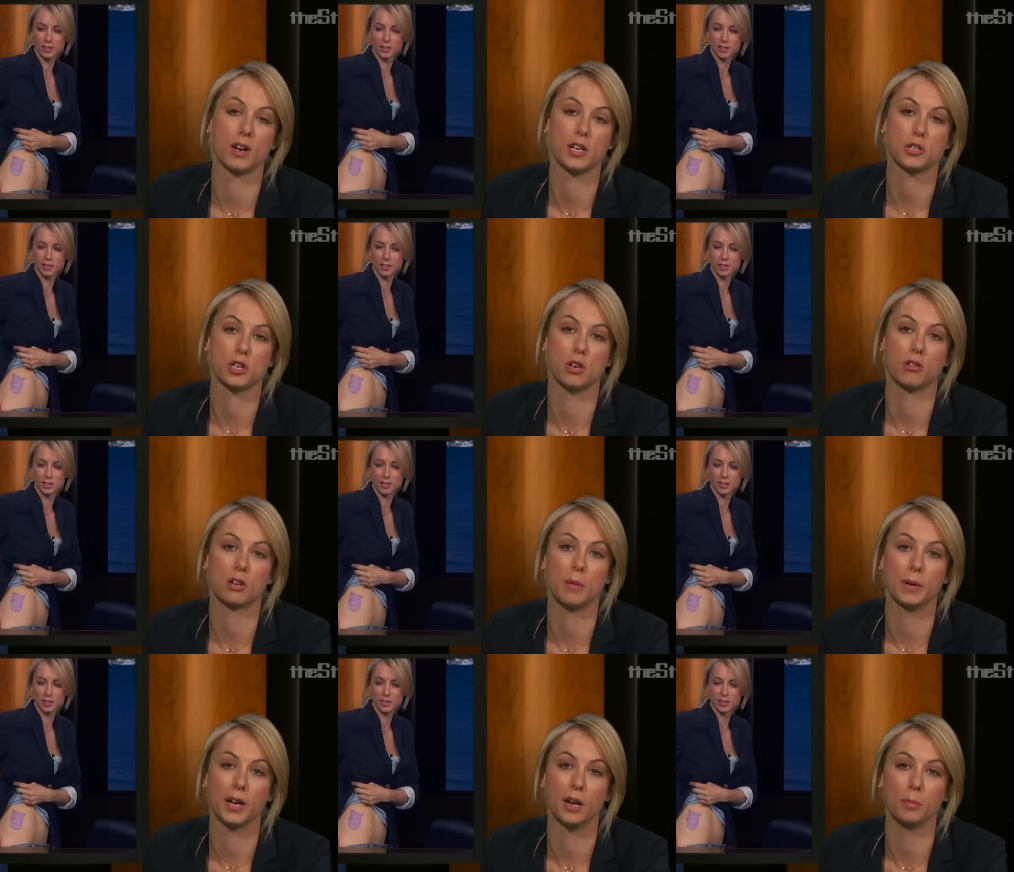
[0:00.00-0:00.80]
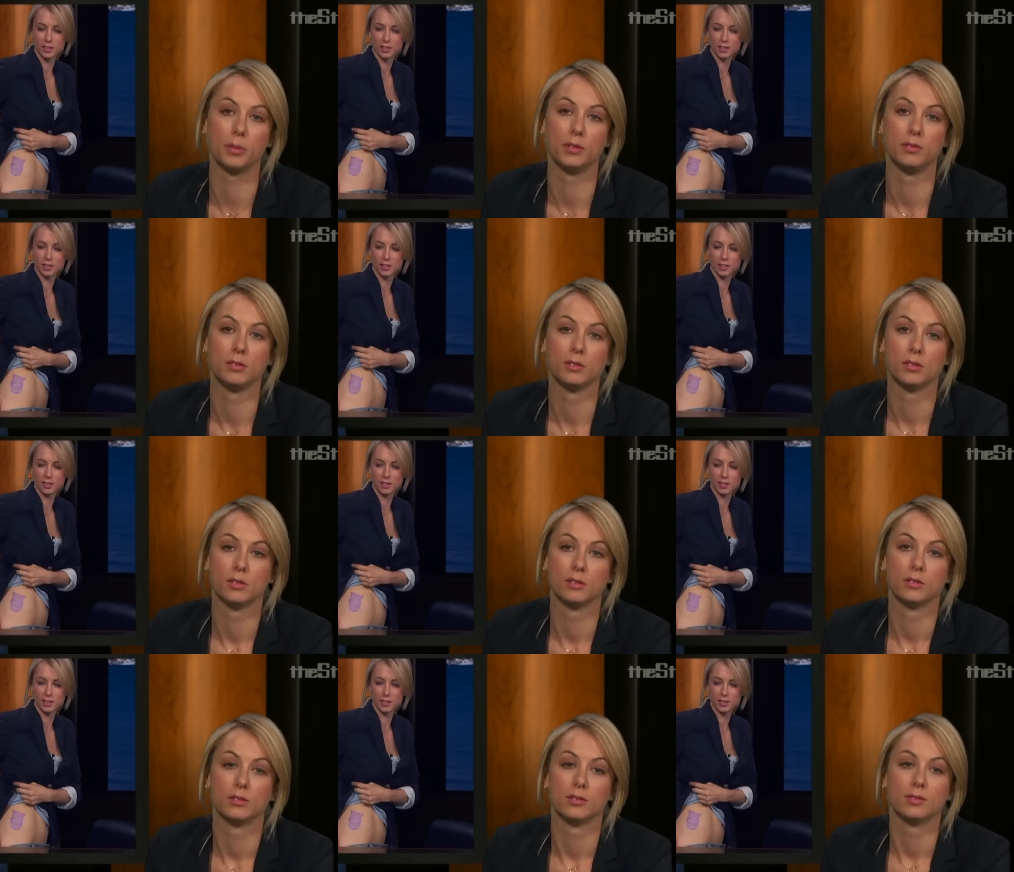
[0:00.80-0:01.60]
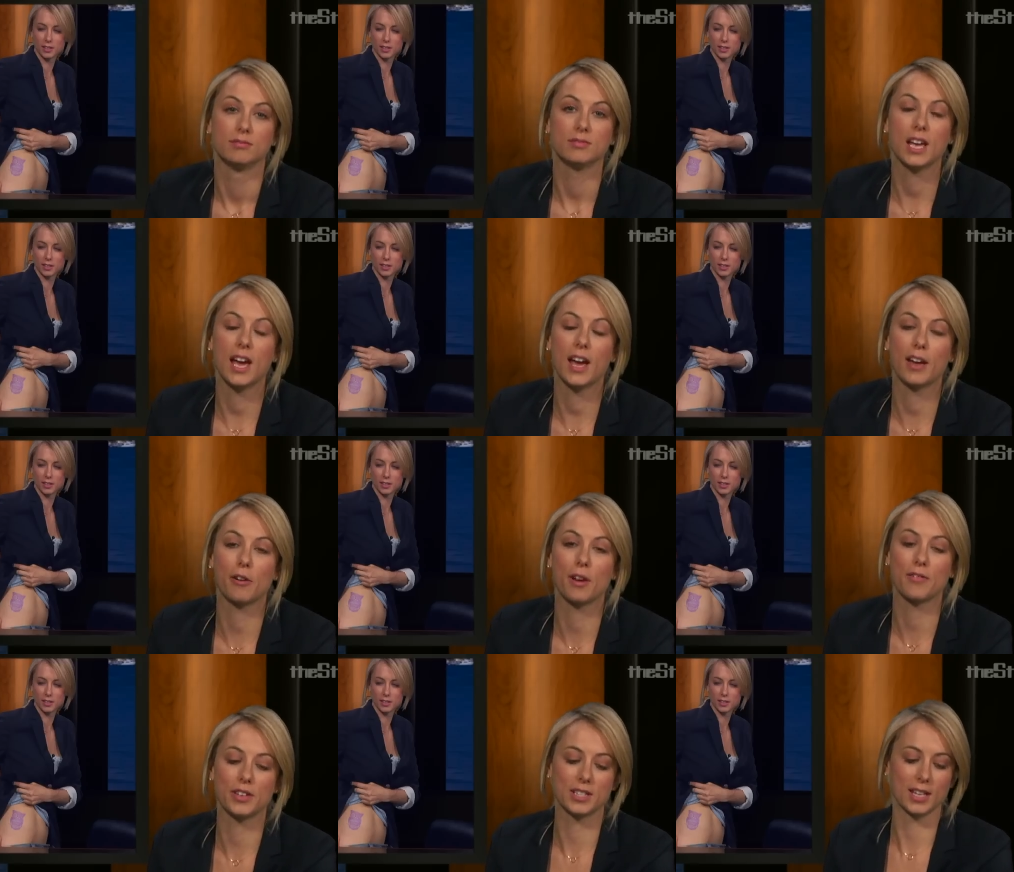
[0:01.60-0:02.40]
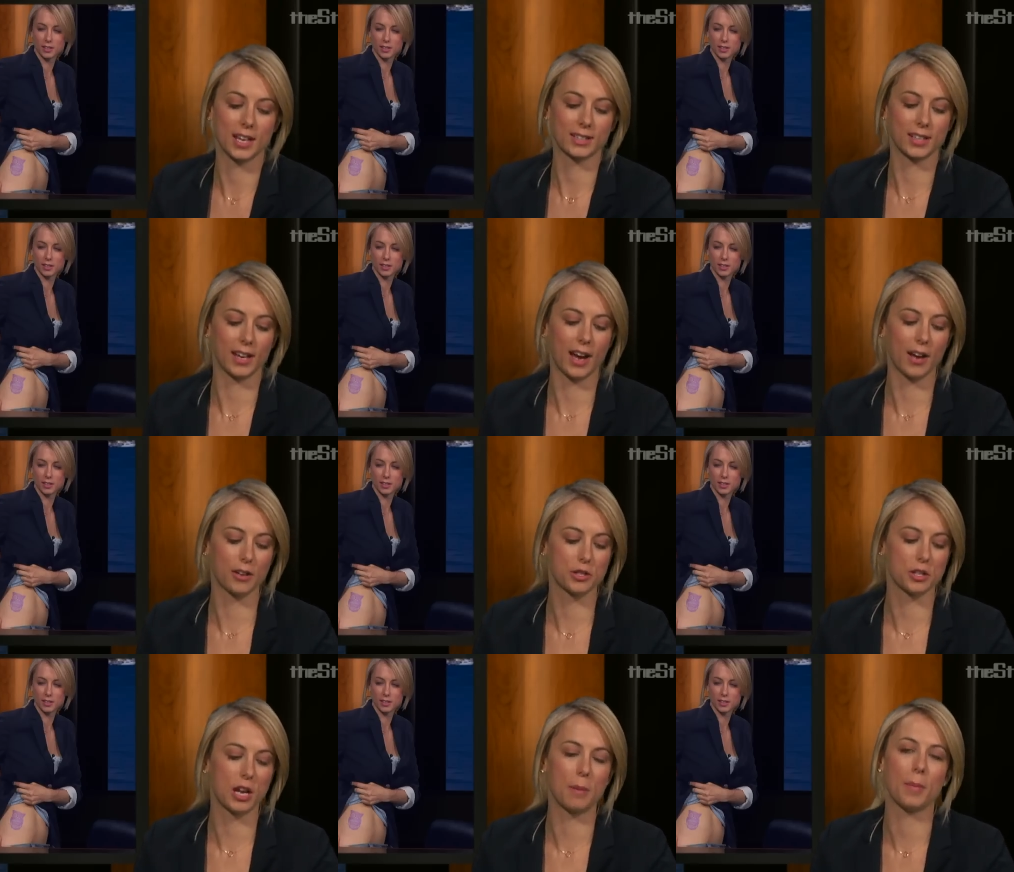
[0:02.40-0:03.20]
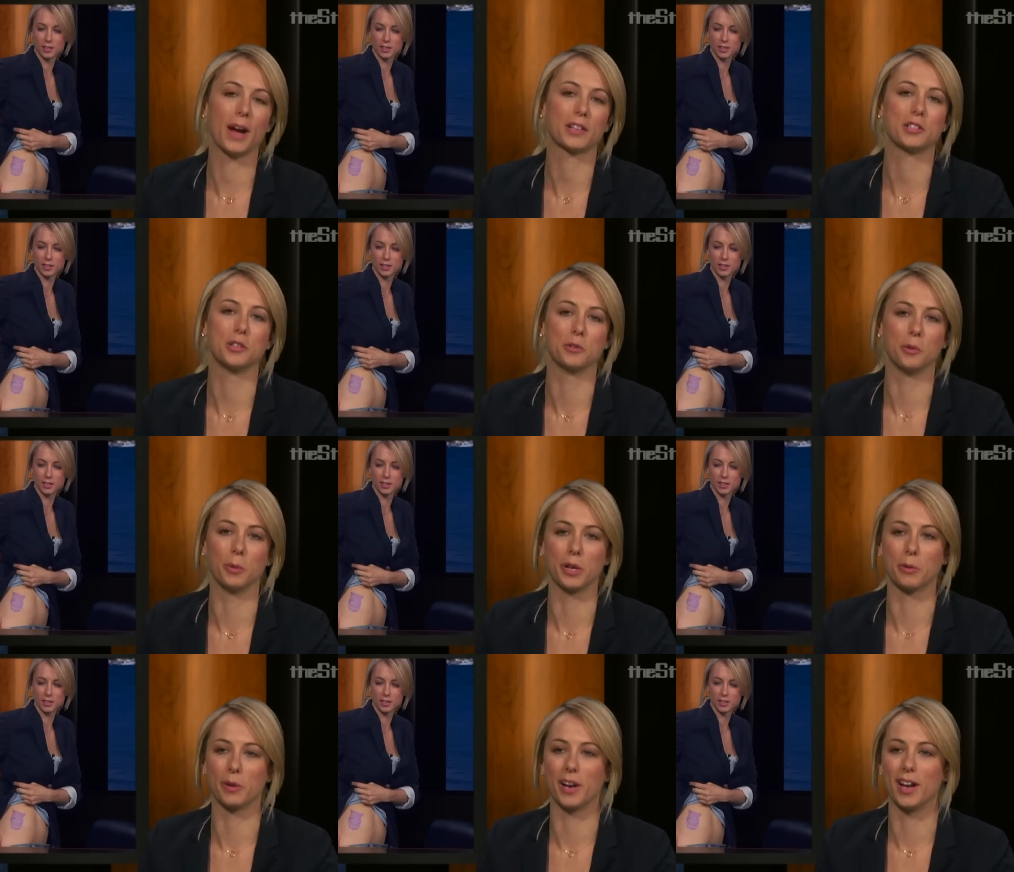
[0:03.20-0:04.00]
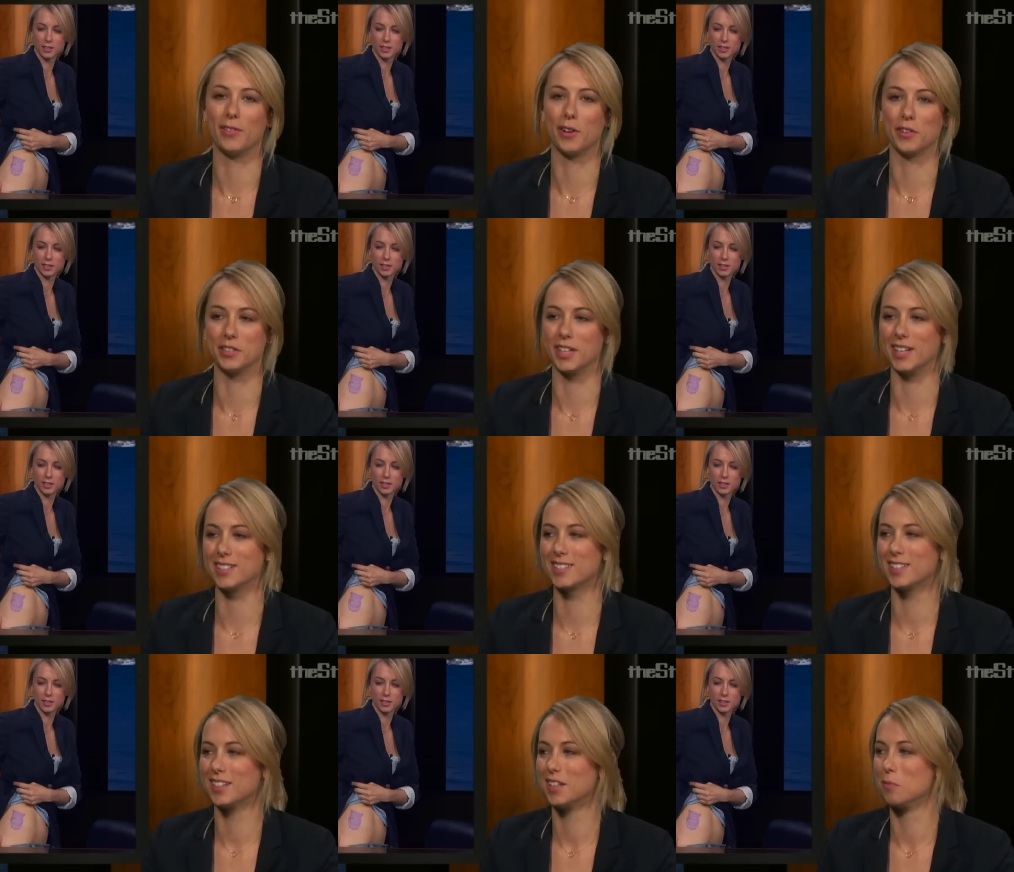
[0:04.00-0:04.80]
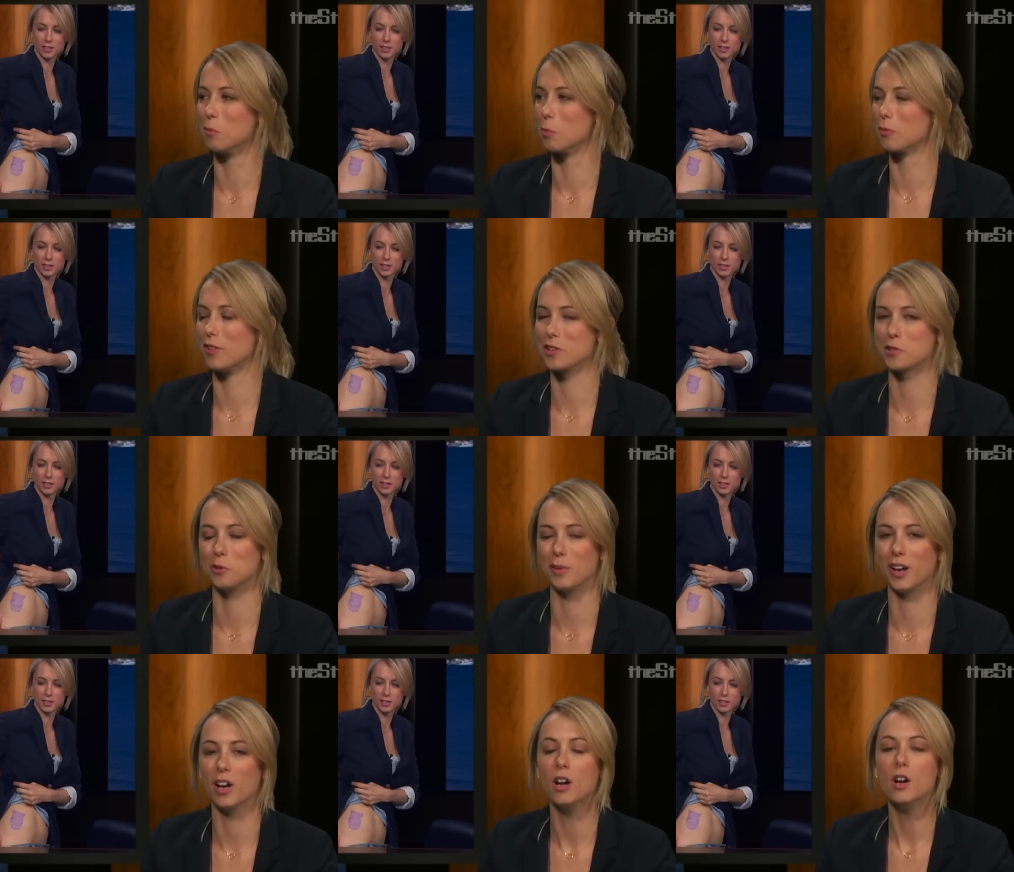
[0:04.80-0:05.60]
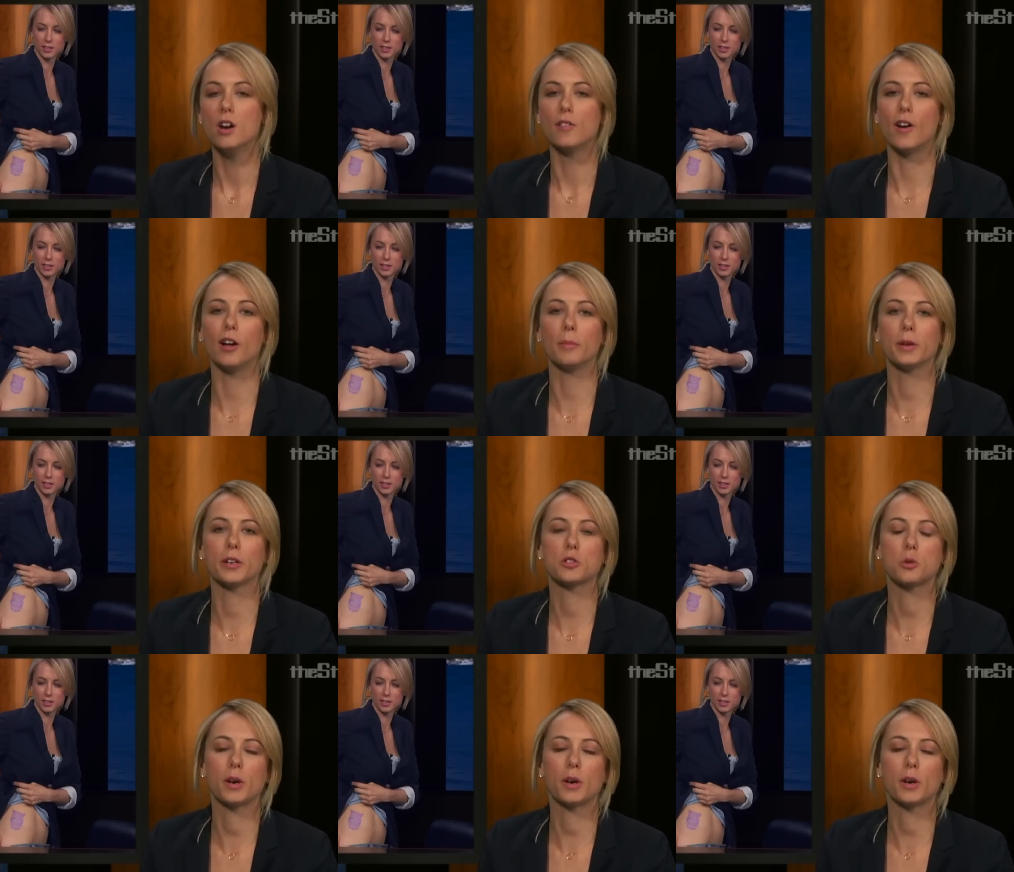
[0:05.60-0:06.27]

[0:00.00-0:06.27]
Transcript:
Speaker 1: Ray Show coming up. Yay! Yay, I don't have the exact date. I should come back to you in a week when I have all the dates. I'm more professional about it. Follow me on